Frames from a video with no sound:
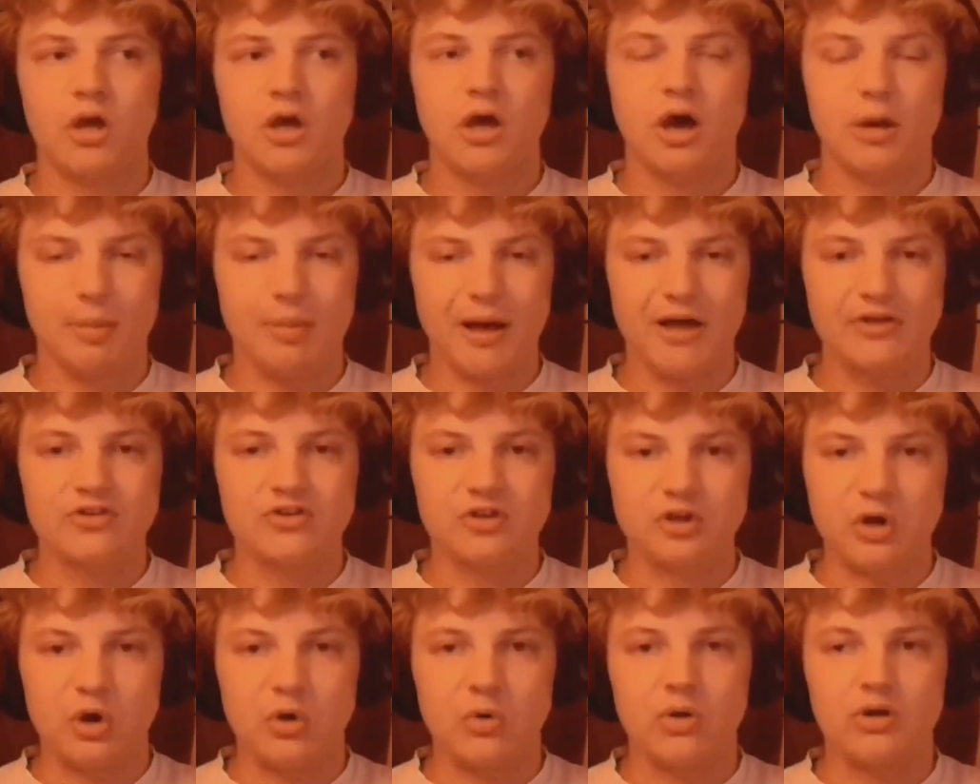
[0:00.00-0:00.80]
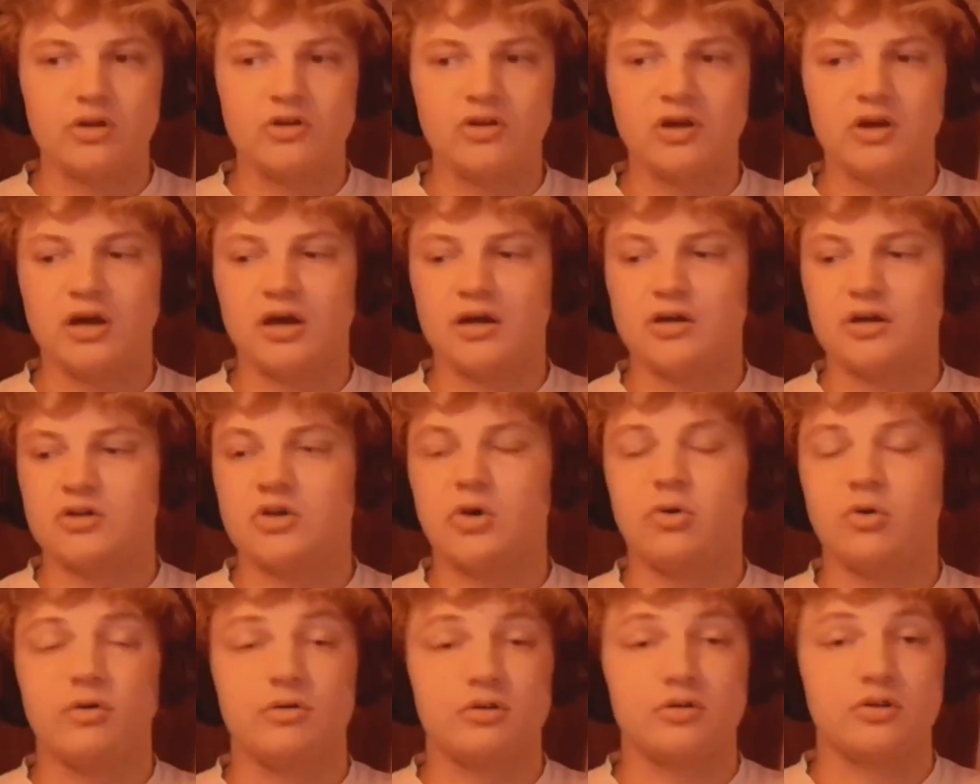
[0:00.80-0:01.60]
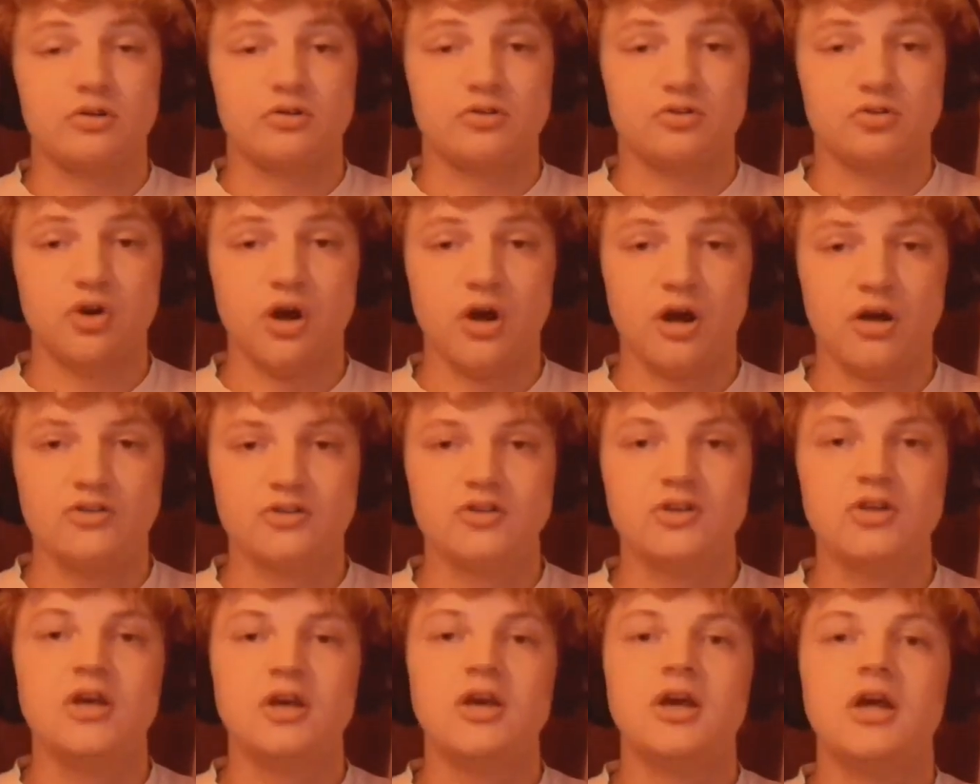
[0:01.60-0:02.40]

about to go and uh, go and construct.